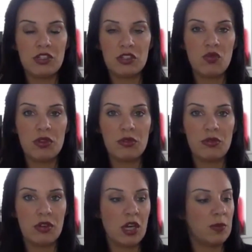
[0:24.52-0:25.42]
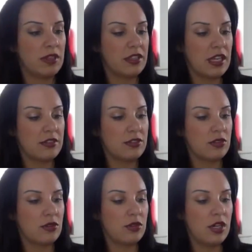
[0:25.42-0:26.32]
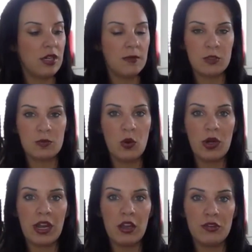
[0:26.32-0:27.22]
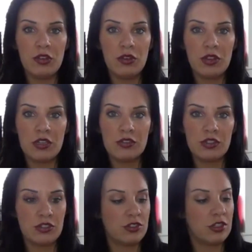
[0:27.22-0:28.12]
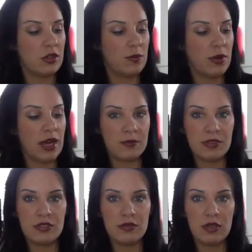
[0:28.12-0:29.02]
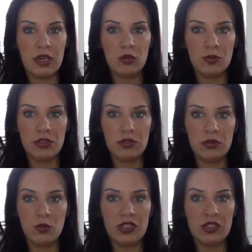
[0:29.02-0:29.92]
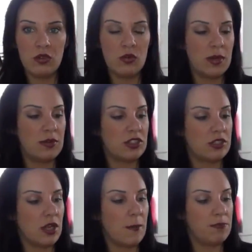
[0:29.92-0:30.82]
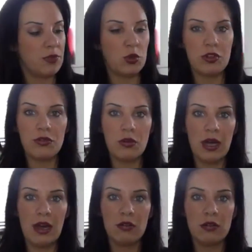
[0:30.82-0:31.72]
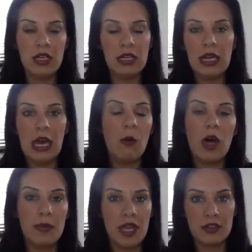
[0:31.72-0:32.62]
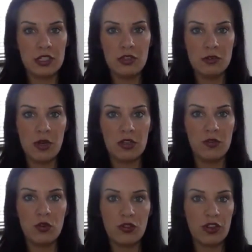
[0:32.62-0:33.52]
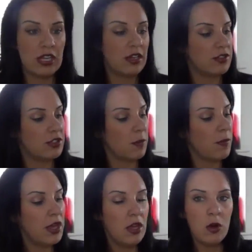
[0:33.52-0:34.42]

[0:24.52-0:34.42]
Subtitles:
just run through a couple of things, or just point out a few things just to perhaps help you with it, or maybe just talk you through how I began to use my fourth finger. So